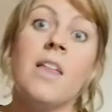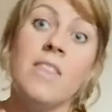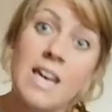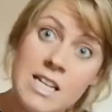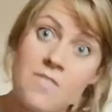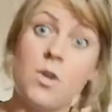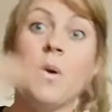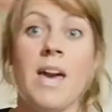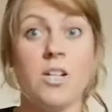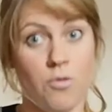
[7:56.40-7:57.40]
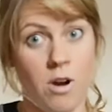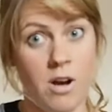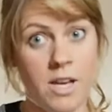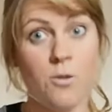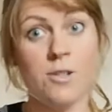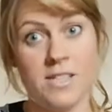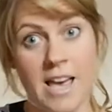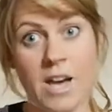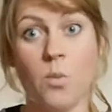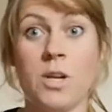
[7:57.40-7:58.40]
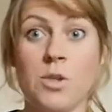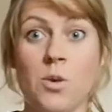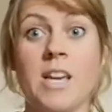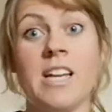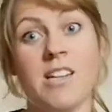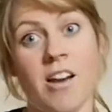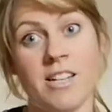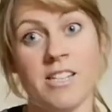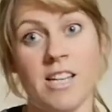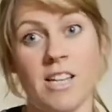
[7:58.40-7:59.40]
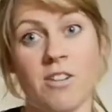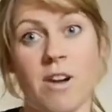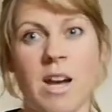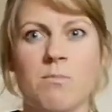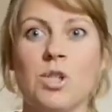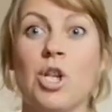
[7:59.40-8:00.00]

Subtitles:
Then if you get dry or sec, we're talking 19 grams